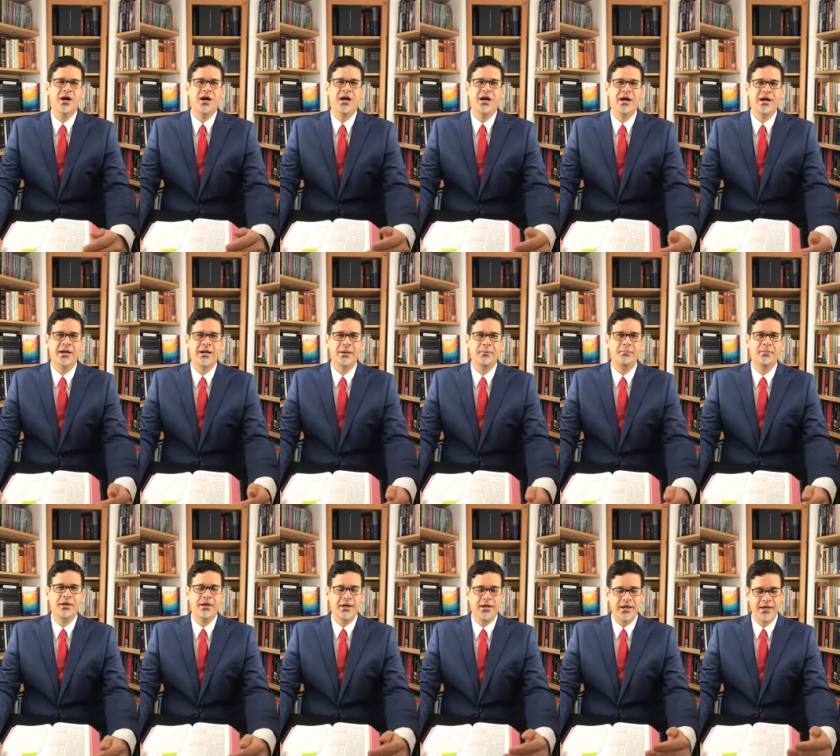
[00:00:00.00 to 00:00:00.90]
Adam
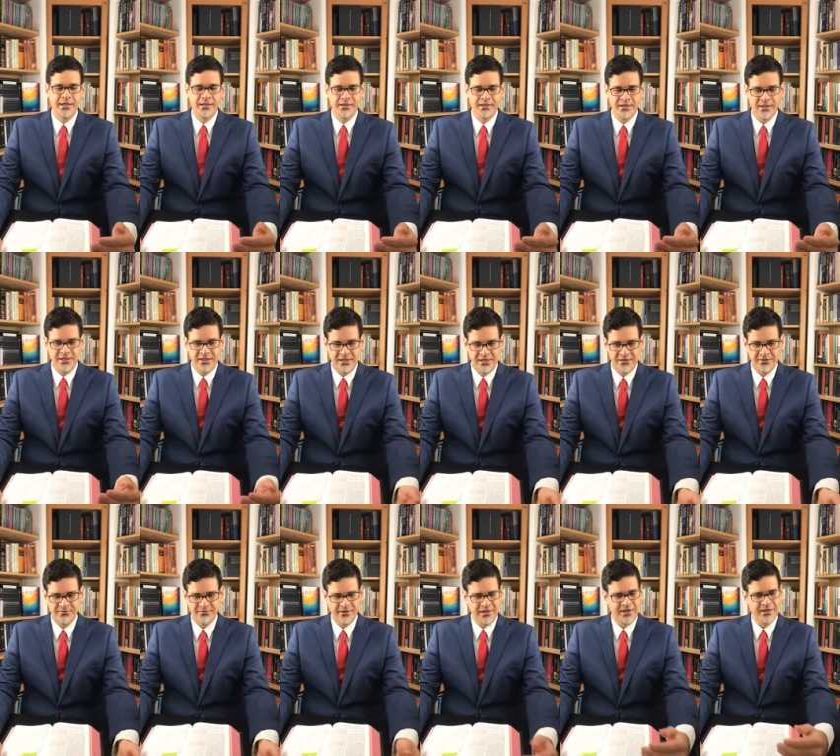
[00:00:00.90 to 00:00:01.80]
and
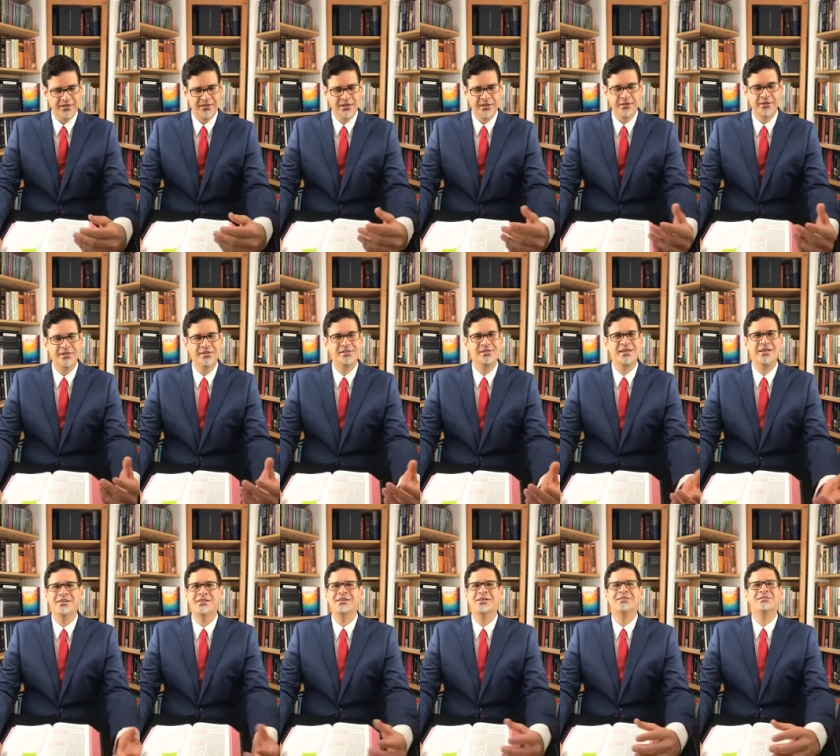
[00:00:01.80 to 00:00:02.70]
Eve and their
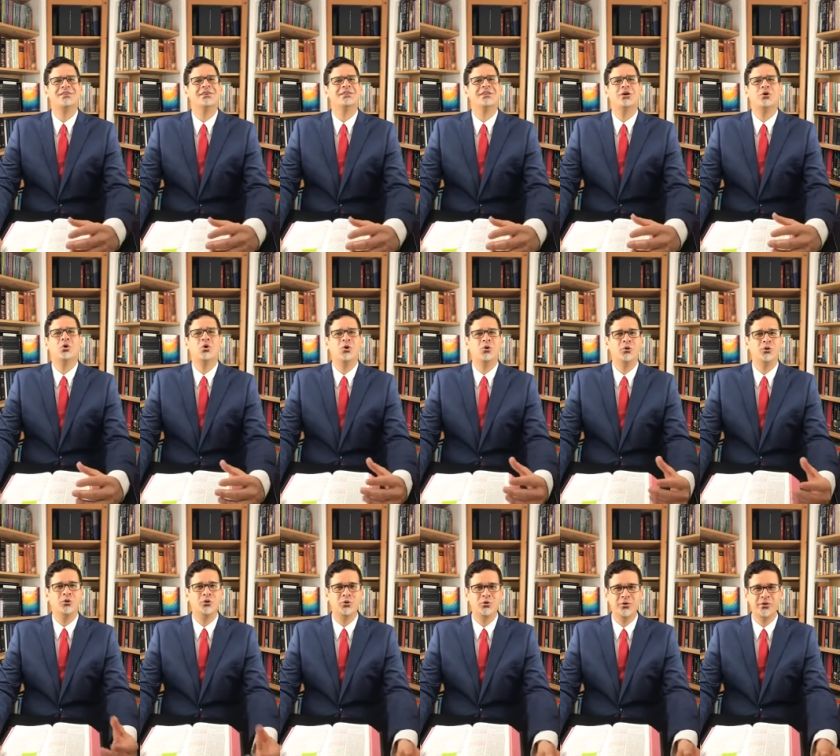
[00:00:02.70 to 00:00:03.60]
descendants and the whole
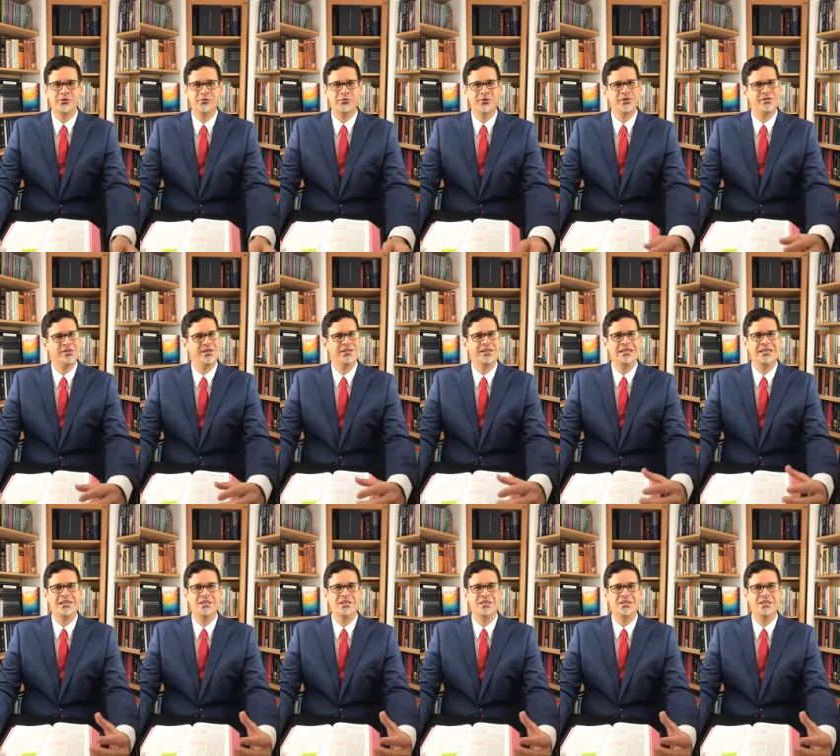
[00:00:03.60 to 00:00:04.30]
universe and